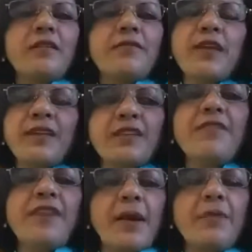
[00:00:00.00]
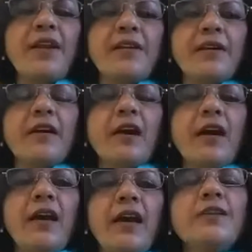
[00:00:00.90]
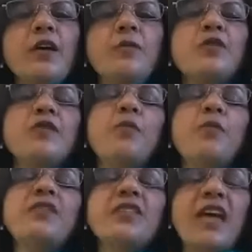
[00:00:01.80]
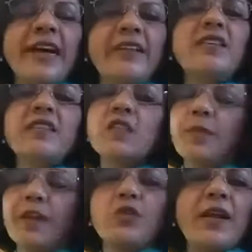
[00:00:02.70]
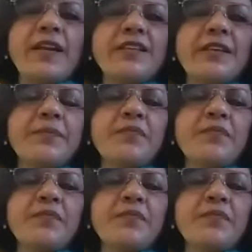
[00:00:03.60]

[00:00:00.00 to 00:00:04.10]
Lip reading: for the entire family, in terms of both science and spirituality.